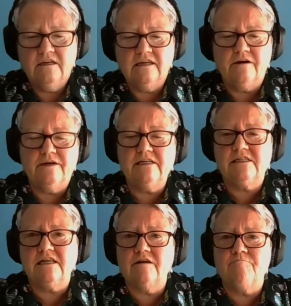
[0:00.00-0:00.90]
Now,
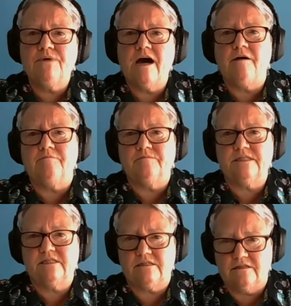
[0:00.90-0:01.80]
insulin pumps
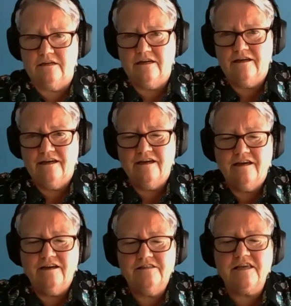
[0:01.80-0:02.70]

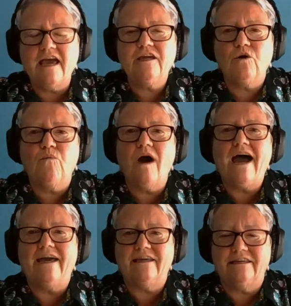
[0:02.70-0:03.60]
take
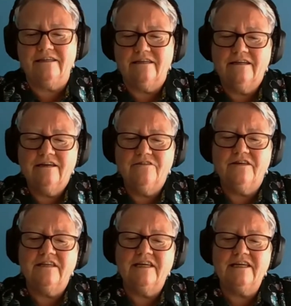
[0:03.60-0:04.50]
away
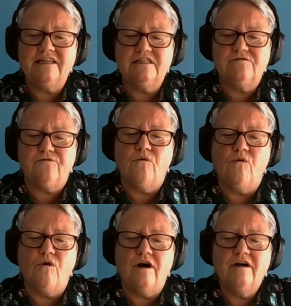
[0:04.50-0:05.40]
the need
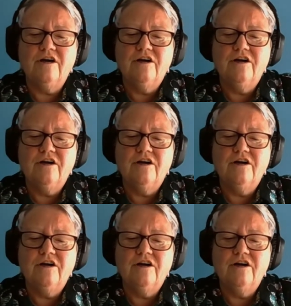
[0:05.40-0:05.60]
for